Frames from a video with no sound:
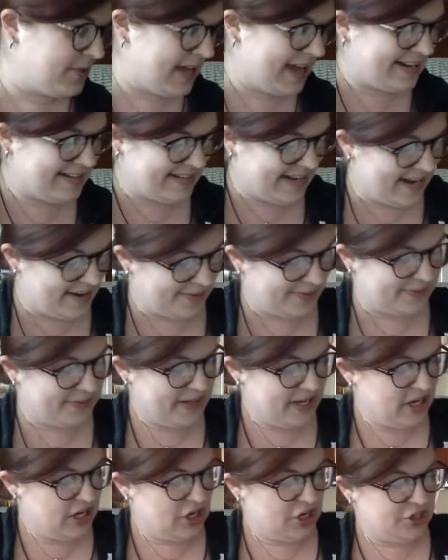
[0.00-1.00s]
that down.
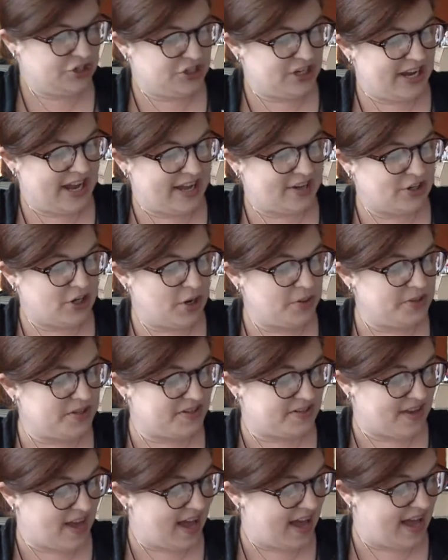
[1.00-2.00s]
She had no
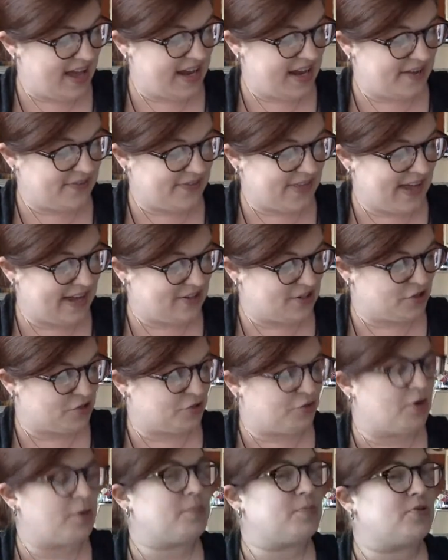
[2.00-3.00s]
sigh of that
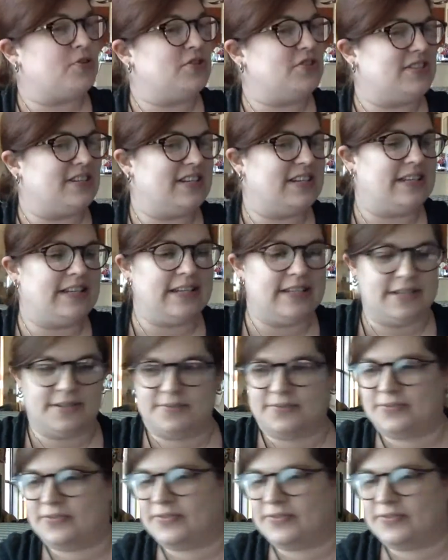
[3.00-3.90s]
description to heave.